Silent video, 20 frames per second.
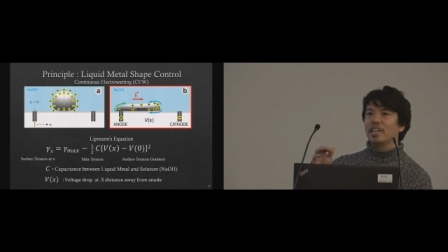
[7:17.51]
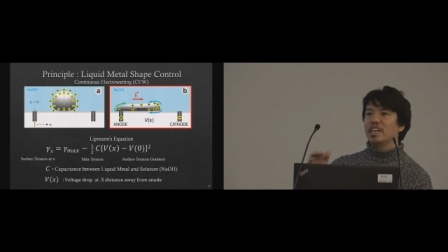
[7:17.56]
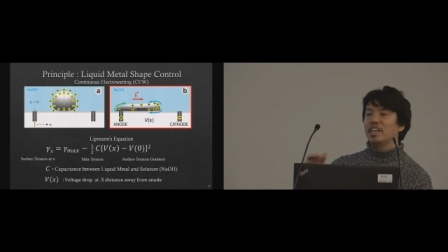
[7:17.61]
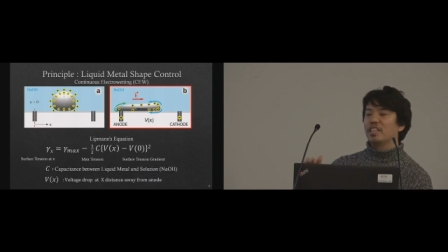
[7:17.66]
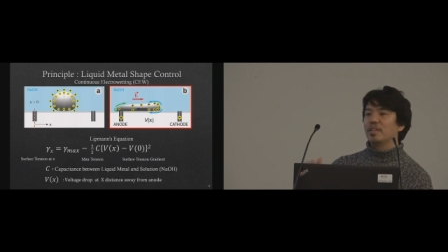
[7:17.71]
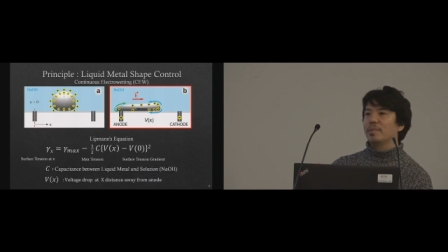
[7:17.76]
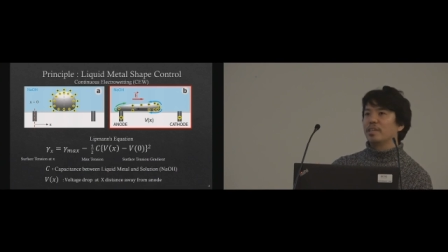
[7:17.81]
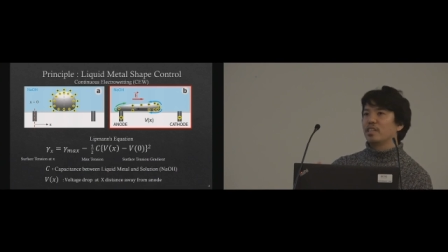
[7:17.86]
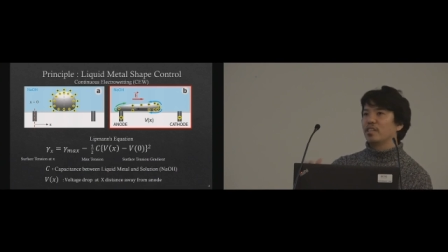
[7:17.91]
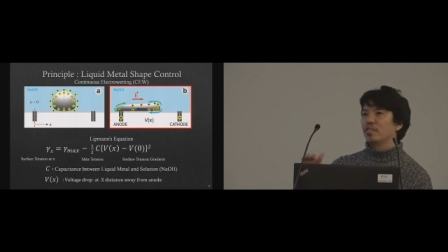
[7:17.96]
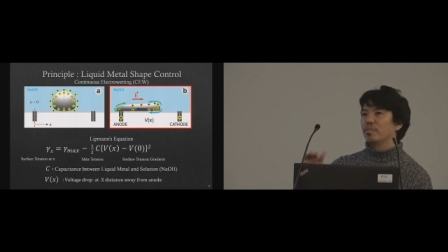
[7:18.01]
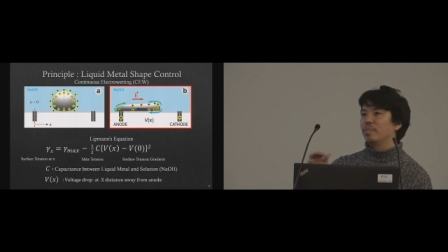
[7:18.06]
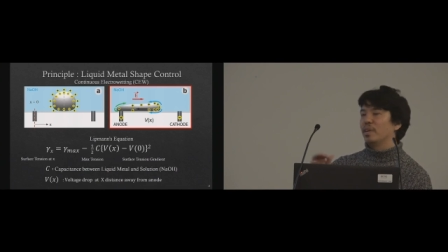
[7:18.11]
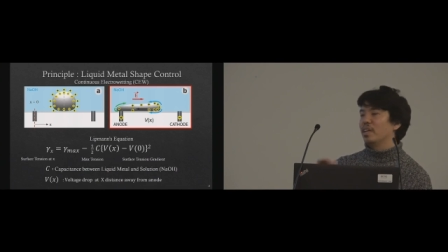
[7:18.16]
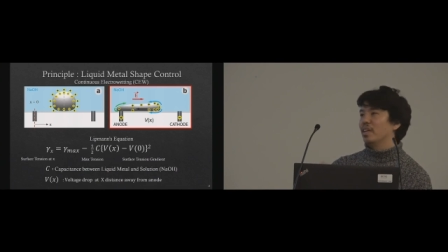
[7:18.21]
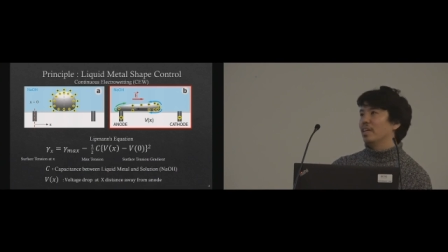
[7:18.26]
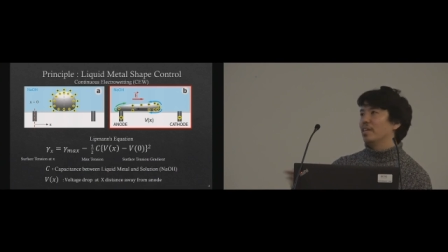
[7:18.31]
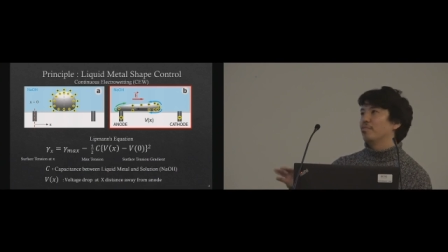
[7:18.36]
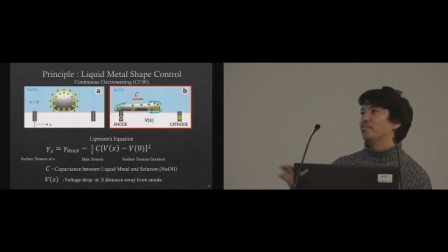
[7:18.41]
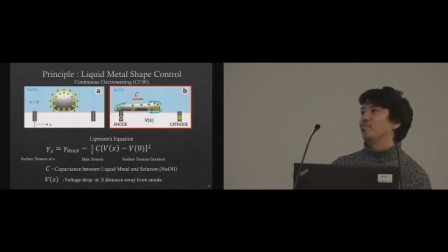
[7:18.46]
liquid metal
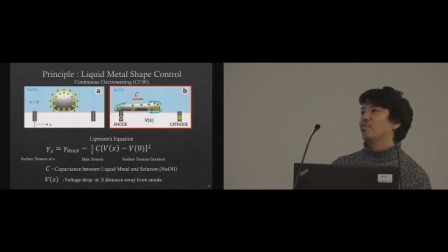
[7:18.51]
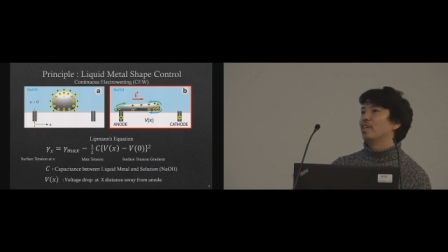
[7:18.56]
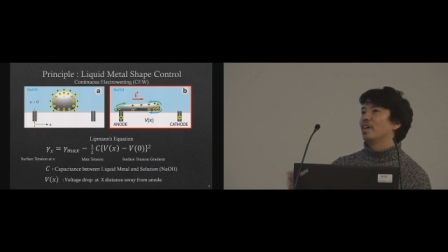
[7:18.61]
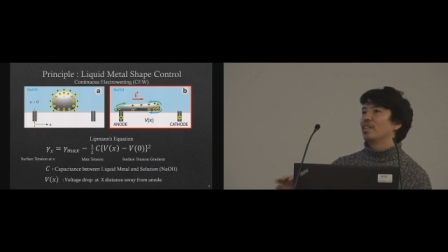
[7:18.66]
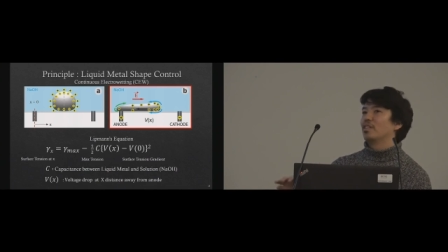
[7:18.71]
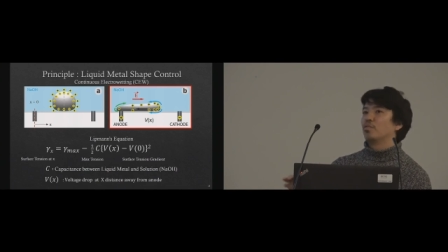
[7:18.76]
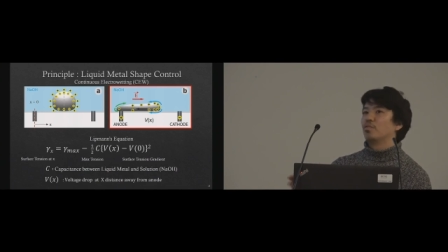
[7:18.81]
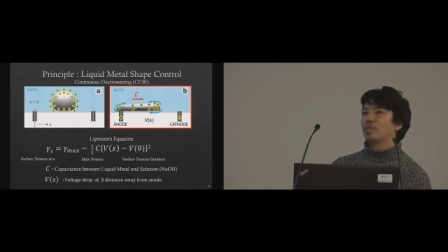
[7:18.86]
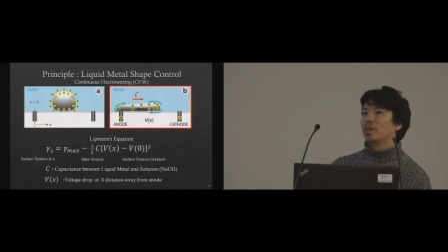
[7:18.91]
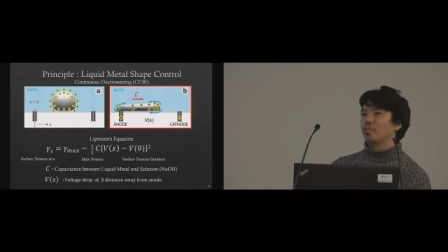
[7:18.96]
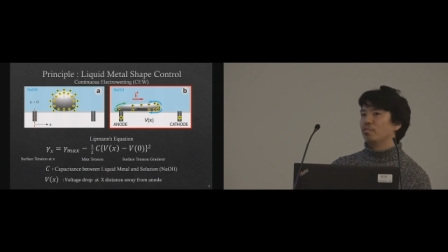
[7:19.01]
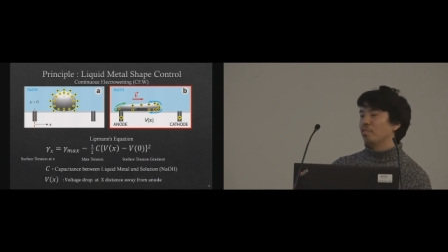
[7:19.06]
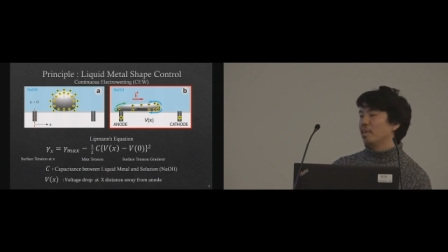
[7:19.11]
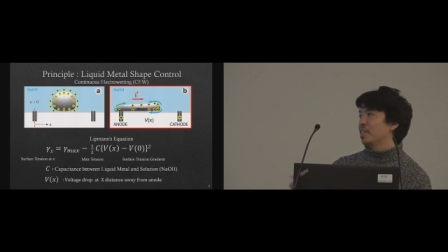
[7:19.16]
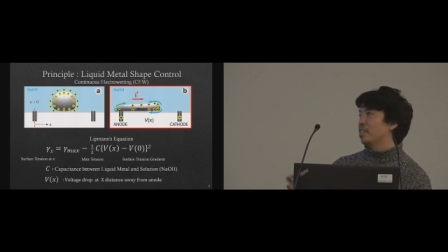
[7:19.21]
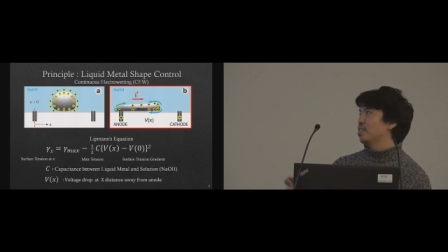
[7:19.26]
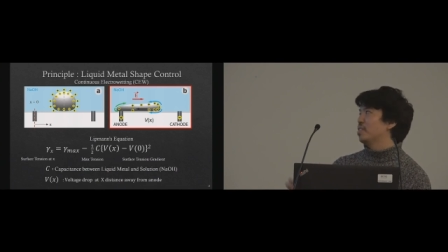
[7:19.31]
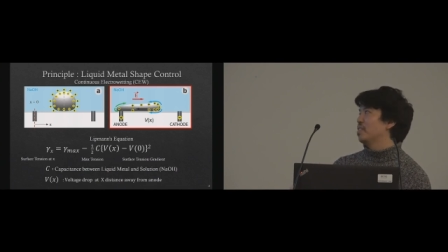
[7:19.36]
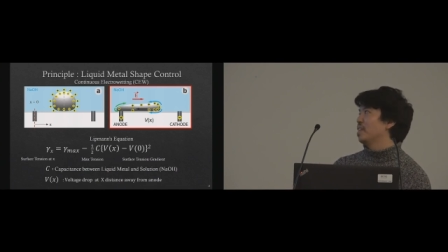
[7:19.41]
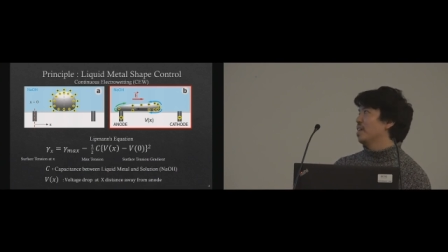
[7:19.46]
very flat or
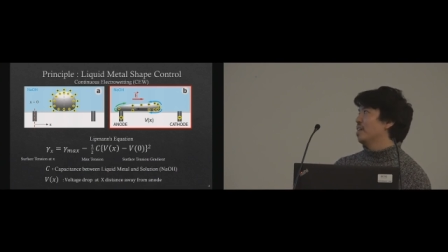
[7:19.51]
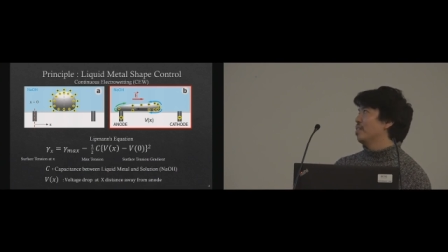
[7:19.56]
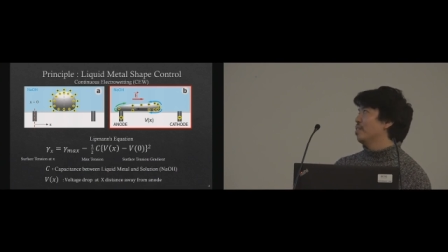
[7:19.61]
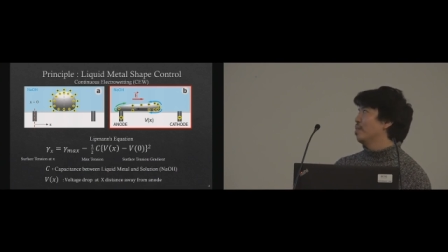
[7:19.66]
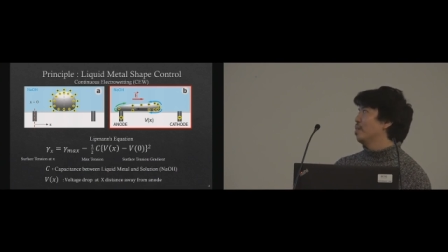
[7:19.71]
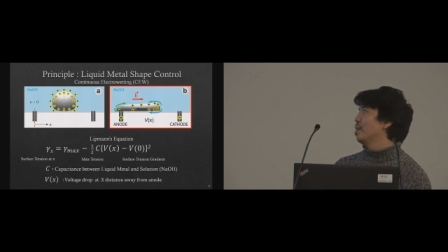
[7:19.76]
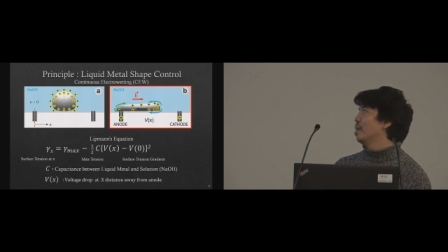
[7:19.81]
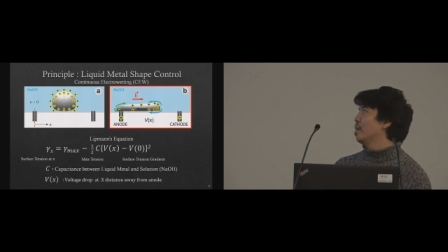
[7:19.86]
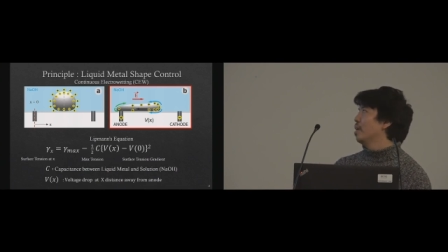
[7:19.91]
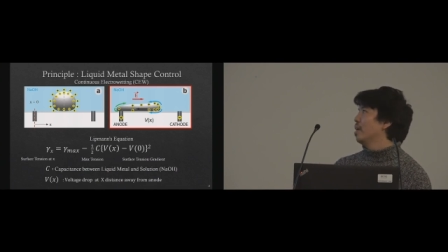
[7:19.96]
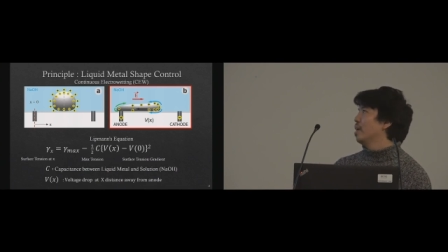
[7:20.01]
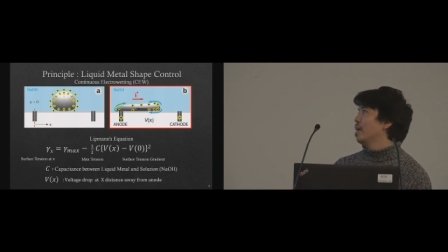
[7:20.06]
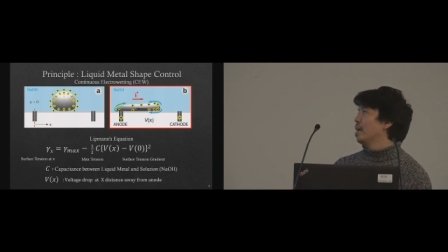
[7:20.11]
wet state.